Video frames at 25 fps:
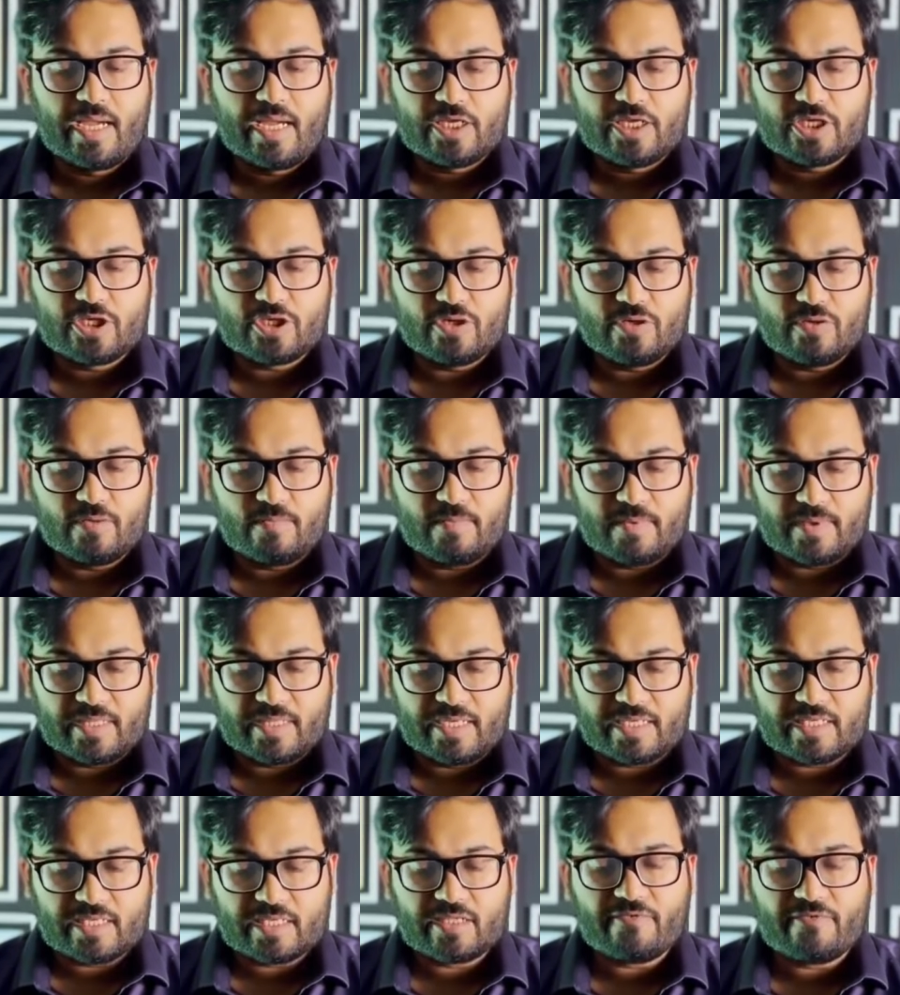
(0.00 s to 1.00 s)
So
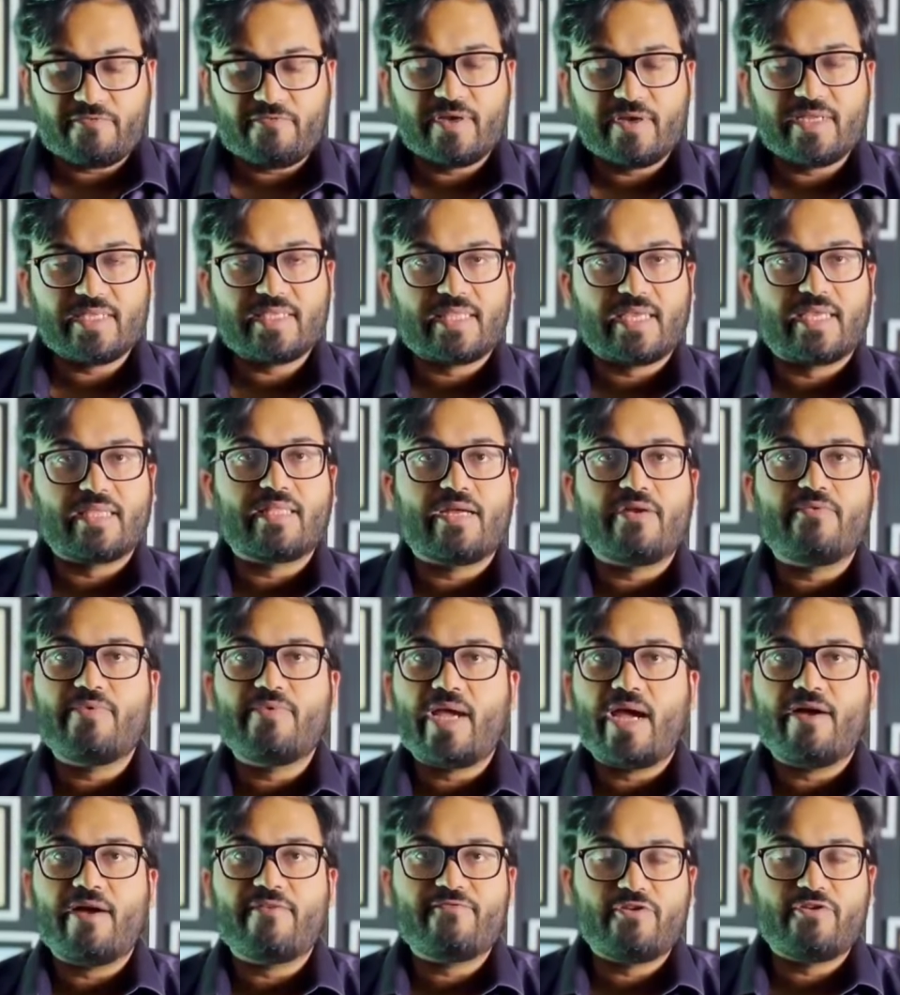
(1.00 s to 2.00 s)
this is the first thing that we
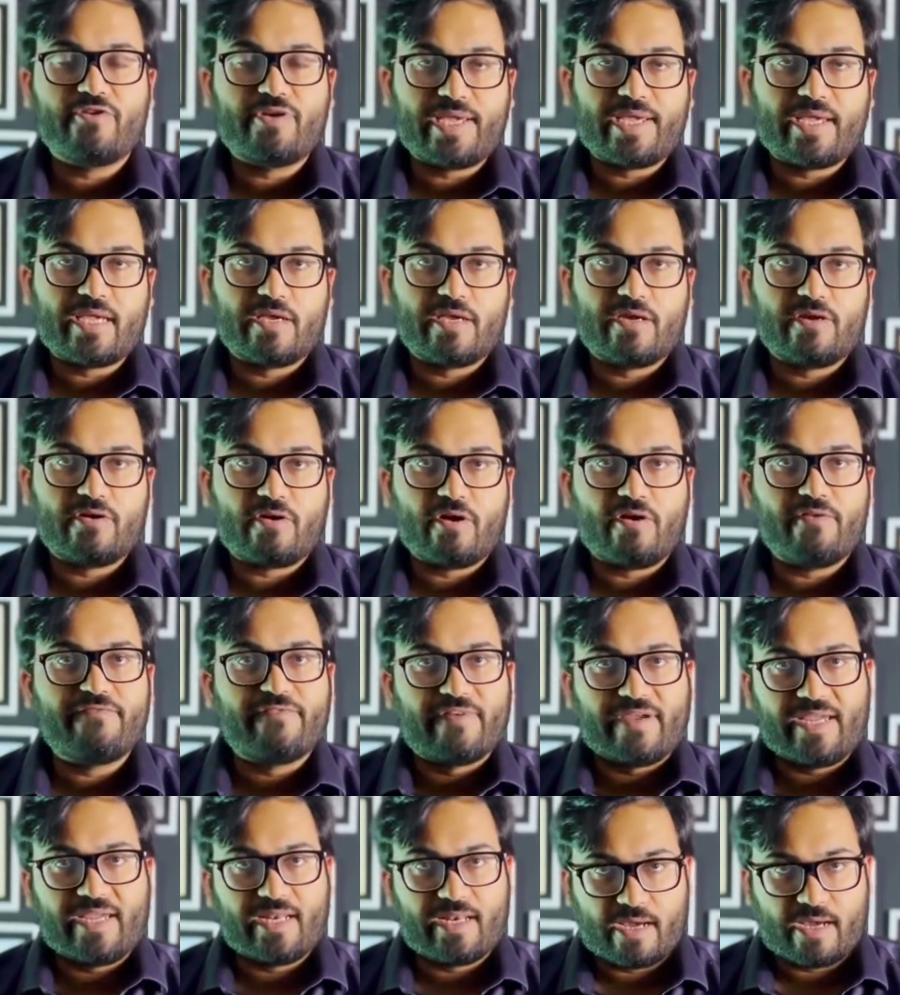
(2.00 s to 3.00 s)
have to take care of
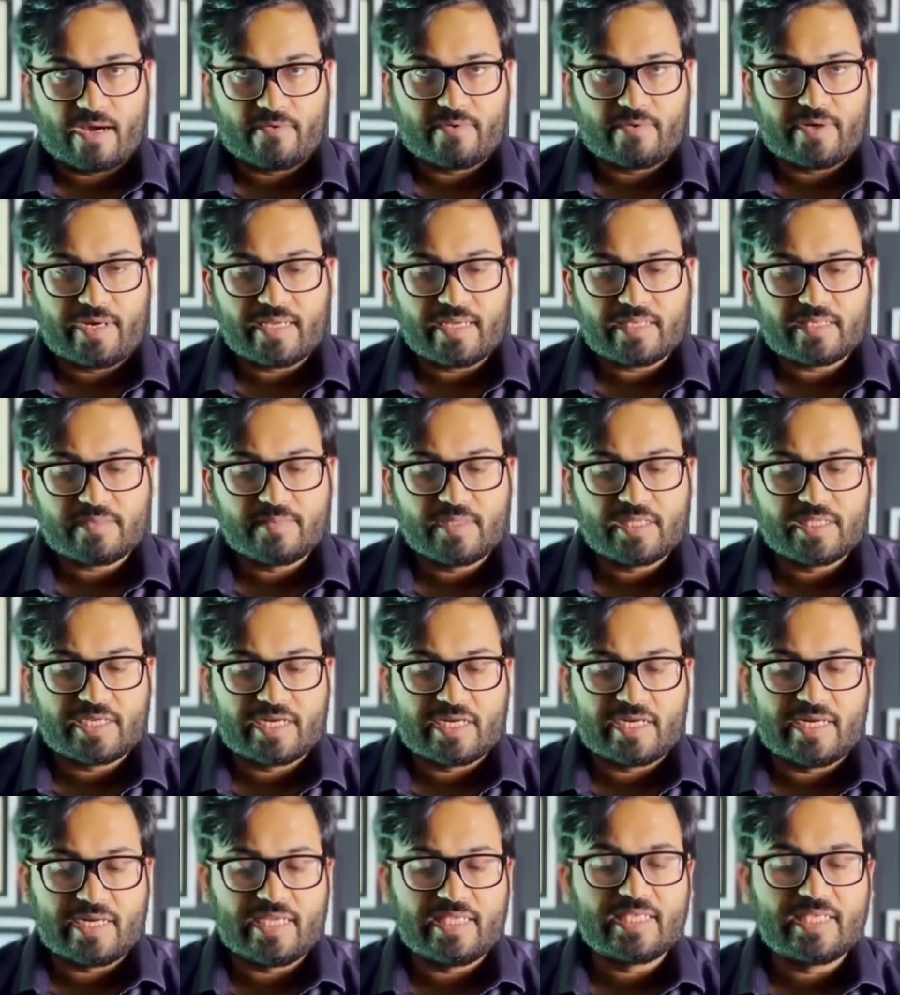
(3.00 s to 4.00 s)
in our decimal
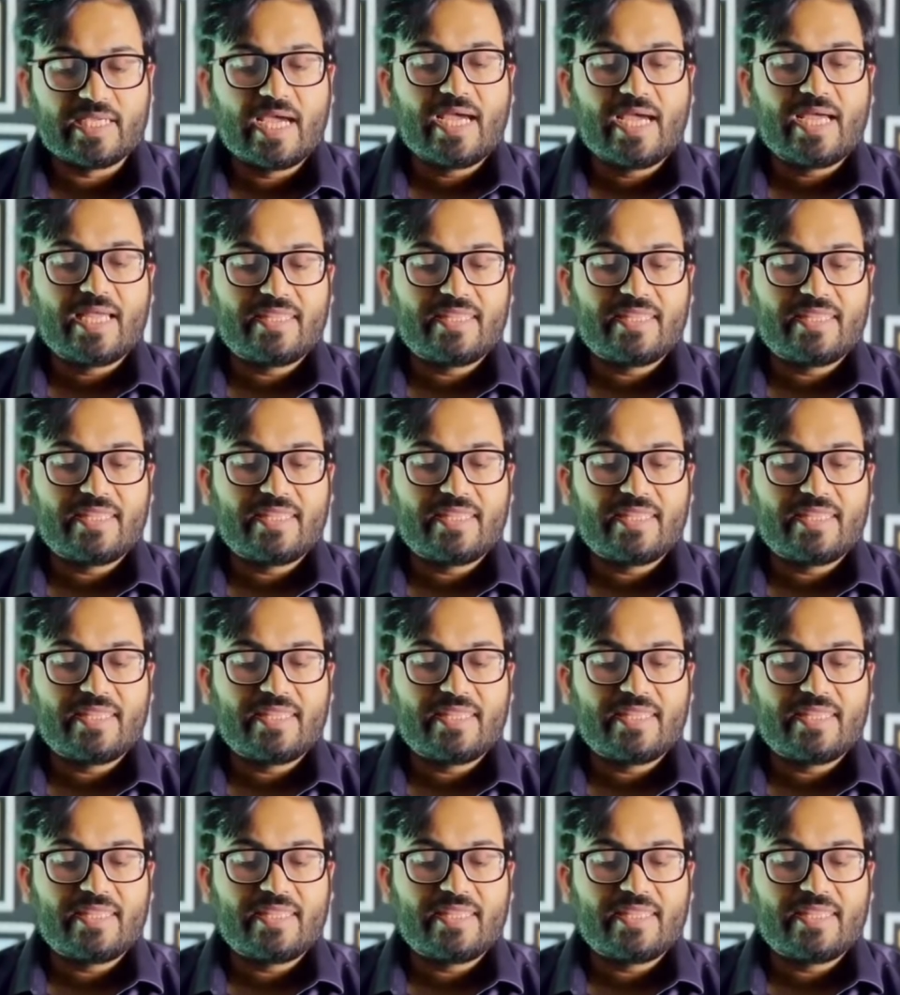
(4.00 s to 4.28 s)
series,